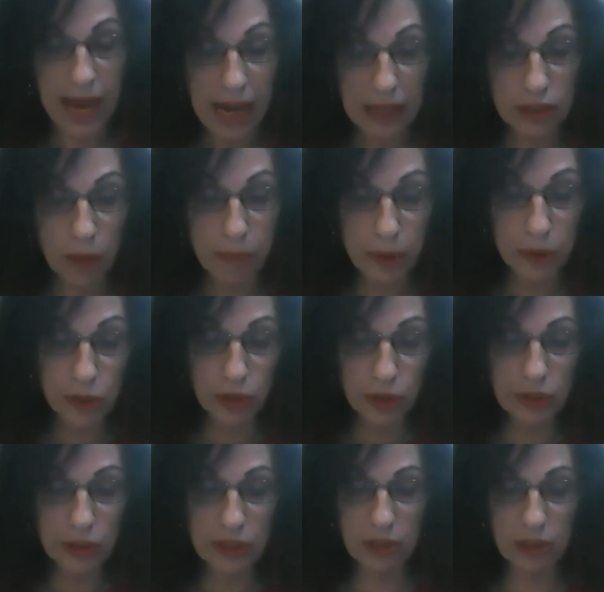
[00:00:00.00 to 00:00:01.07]
and the
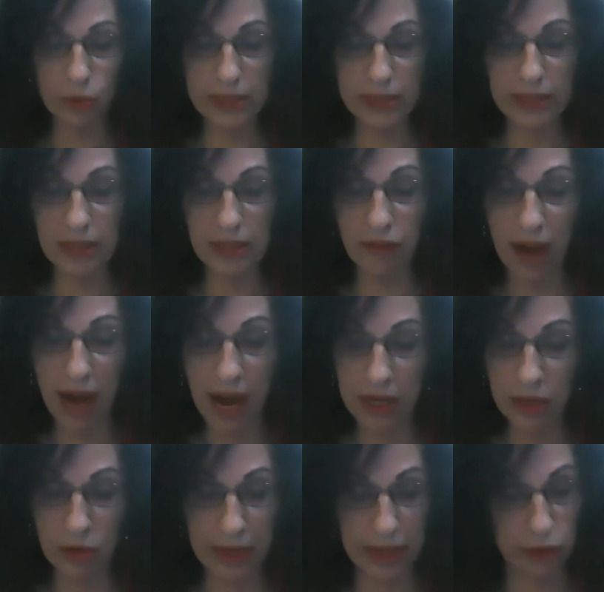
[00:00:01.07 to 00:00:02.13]
opportunity to receive
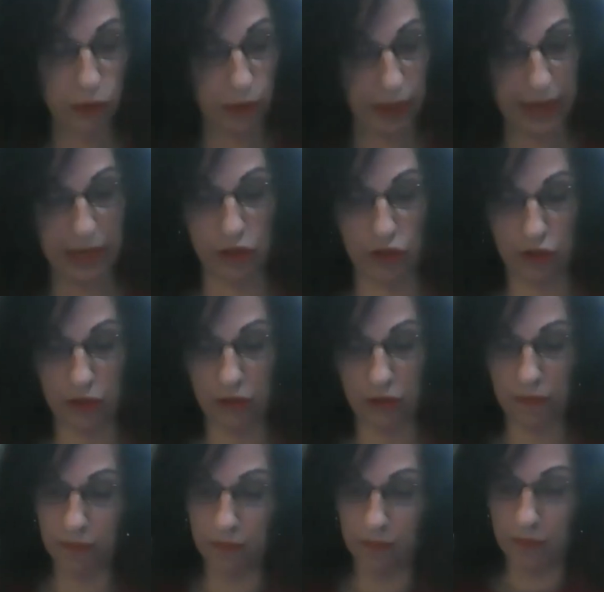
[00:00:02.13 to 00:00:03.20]
higher education.
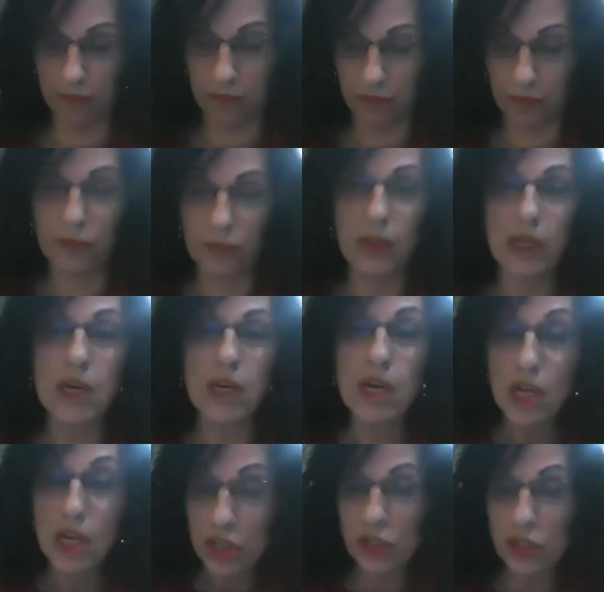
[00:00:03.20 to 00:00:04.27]

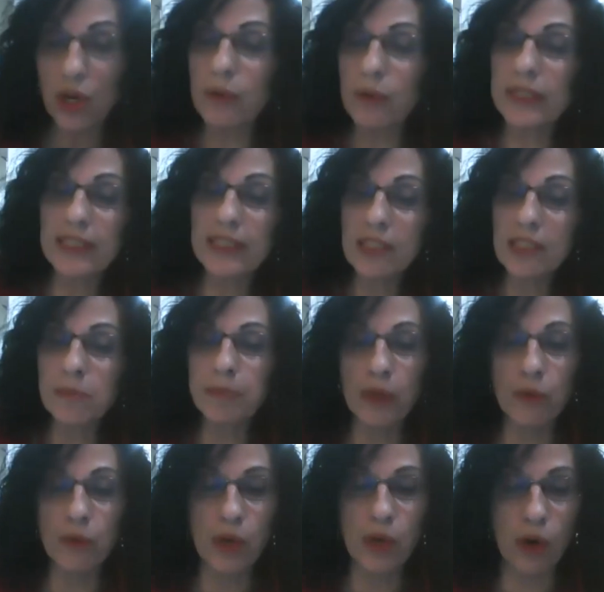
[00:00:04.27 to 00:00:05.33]
So in this
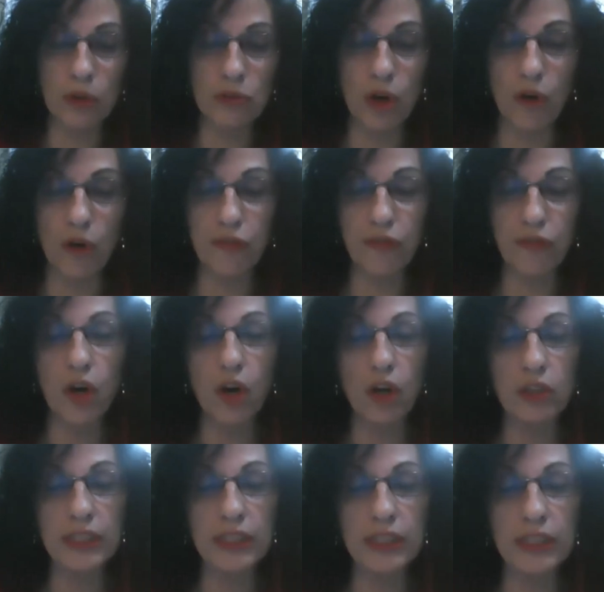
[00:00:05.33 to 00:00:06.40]
period of
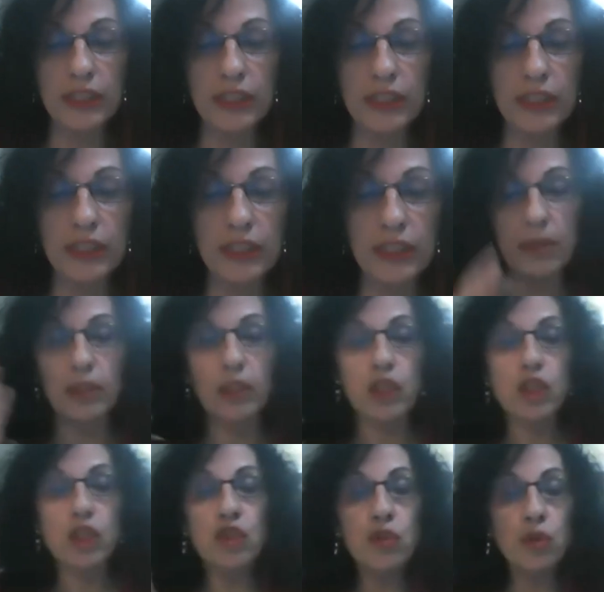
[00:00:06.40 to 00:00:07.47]
colonialism,
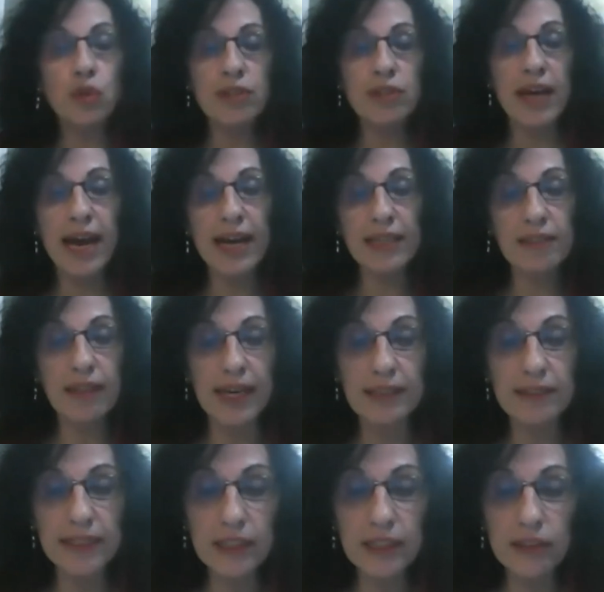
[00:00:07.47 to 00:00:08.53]
Jews had
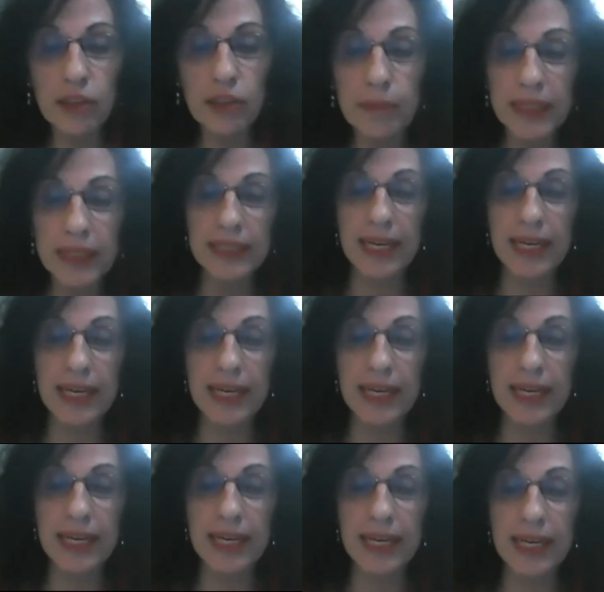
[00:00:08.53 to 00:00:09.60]
an intermediate
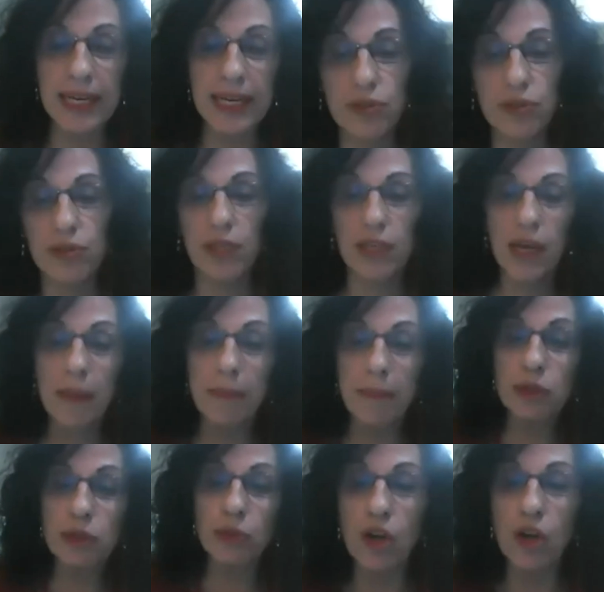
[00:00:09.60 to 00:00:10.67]
status
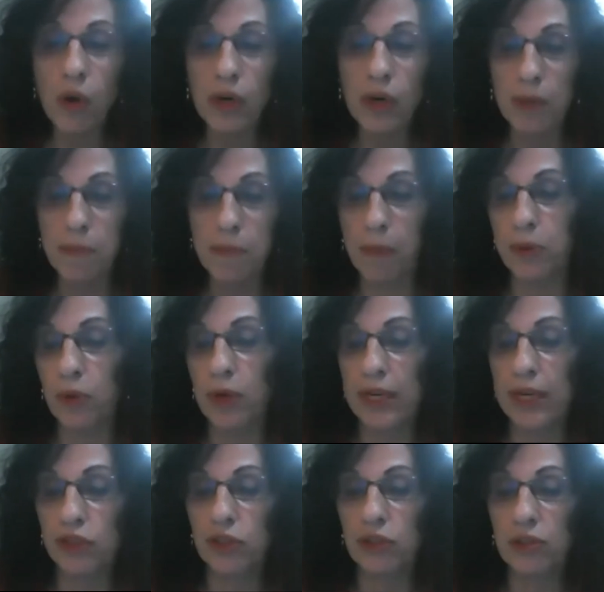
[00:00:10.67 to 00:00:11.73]
between the local
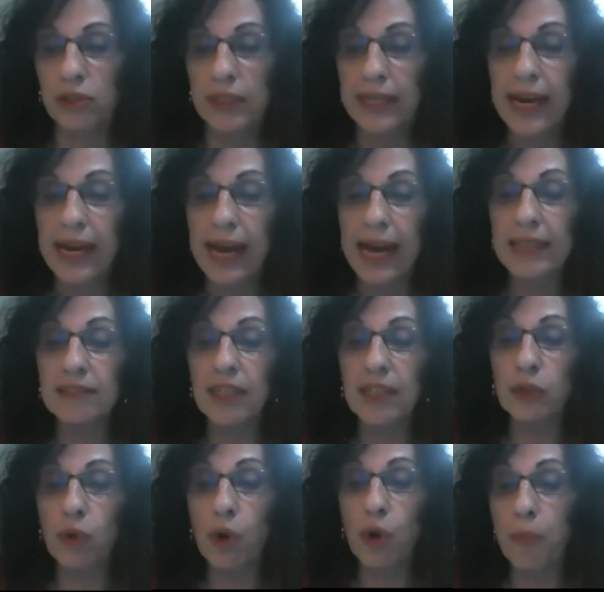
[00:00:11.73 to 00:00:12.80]
population and
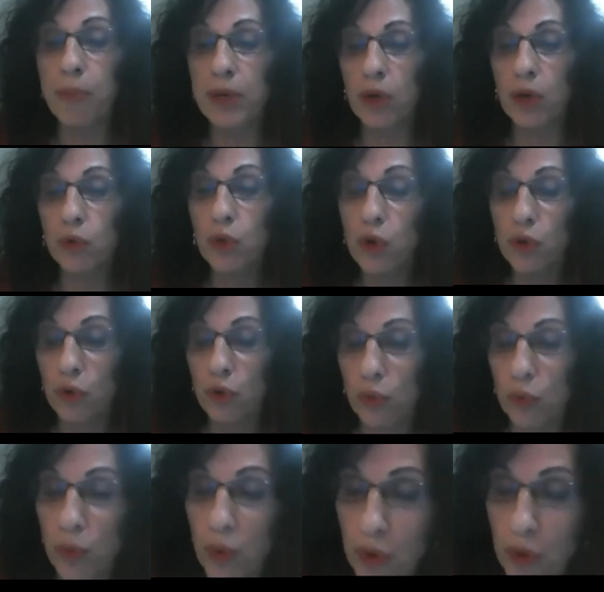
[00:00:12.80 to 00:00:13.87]
the
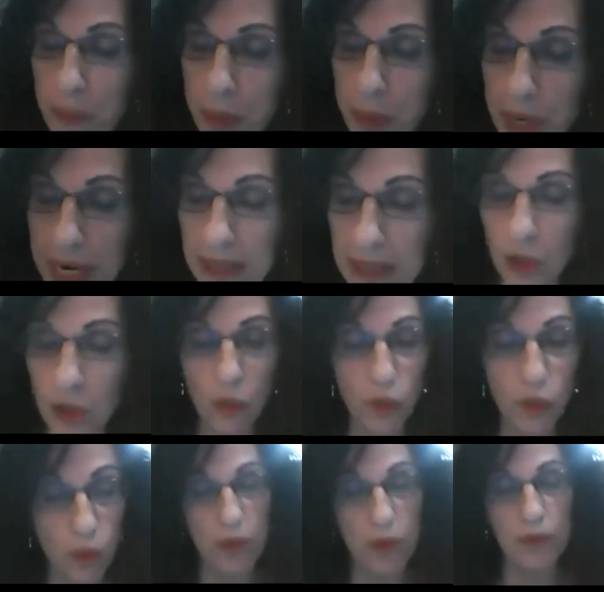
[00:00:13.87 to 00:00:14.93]
European
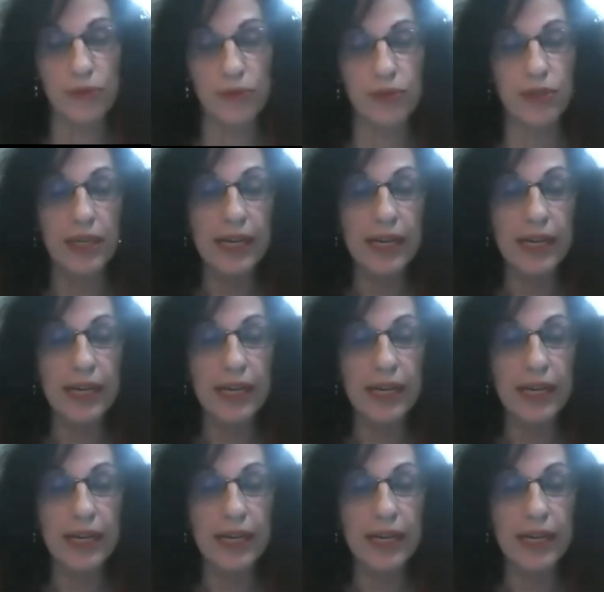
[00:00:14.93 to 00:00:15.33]
rulers.